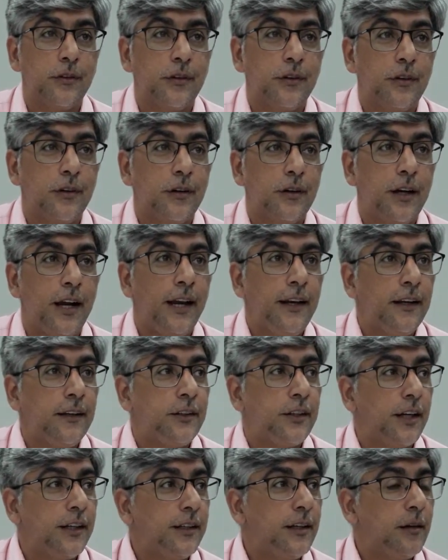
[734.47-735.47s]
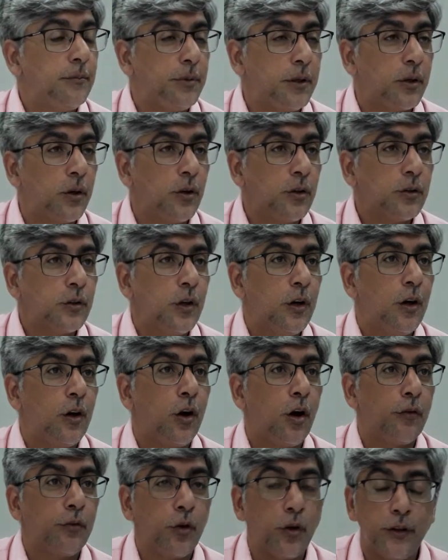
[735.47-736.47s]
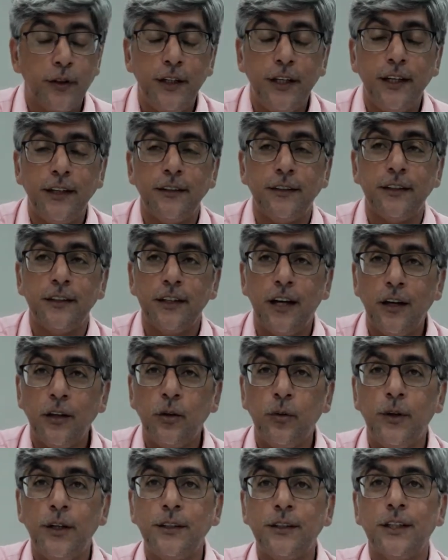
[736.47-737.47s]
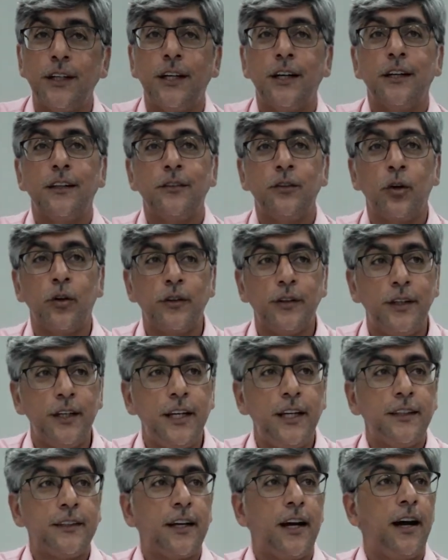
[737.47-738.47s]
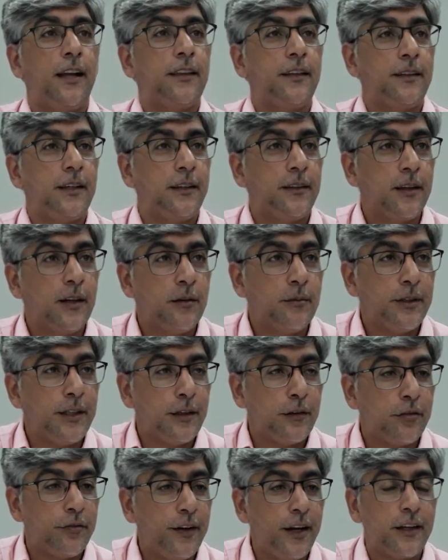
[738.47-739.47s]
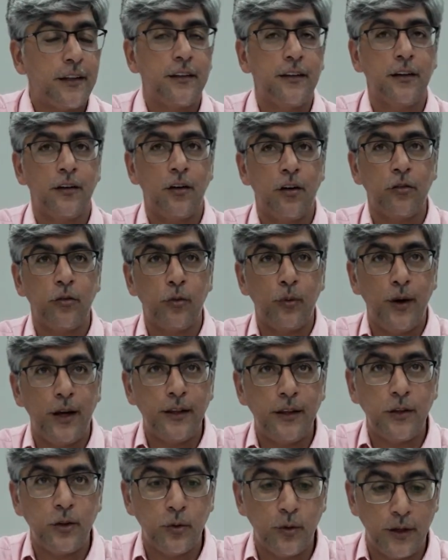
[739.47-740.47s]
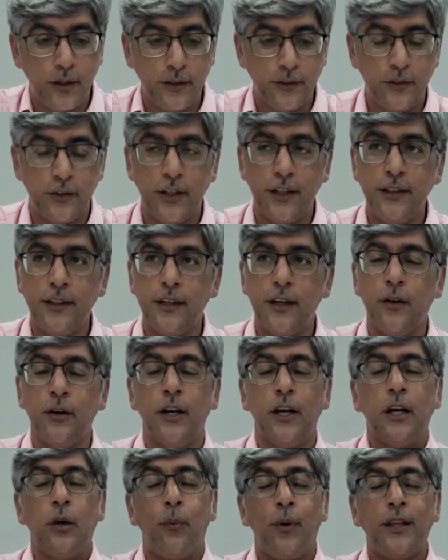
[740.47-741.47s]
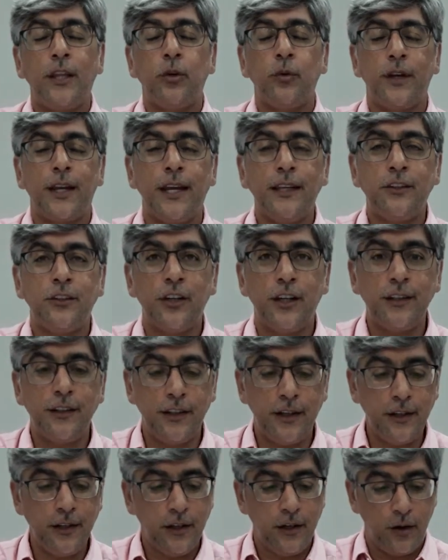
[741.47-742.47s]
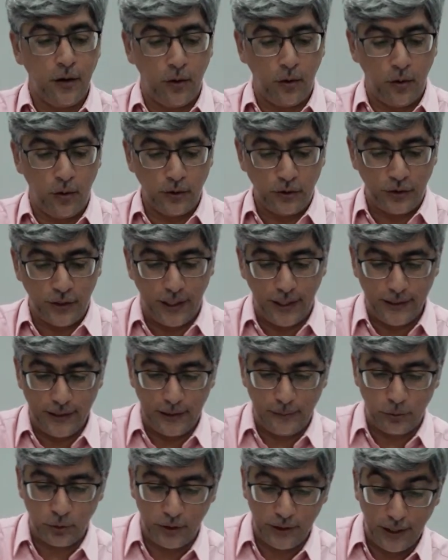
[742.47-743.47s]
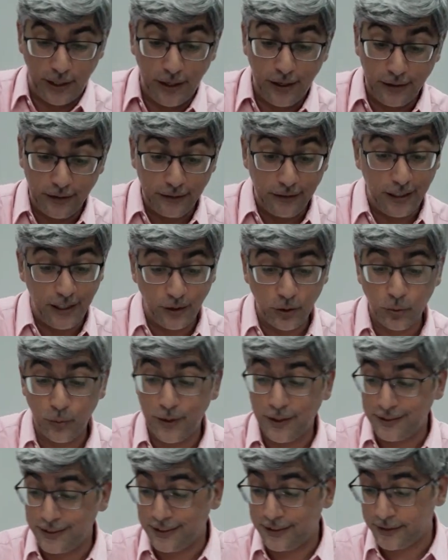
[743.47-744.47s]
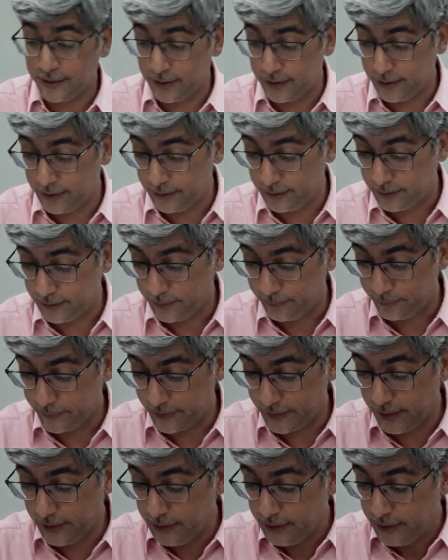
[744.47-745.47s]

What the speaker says: Enter Jannah because of your deeds. In other words, your deeds are the determining factor of whether you earn Jannah, whether you get Jannah or Jahannam. So, in other words, it's earned, right?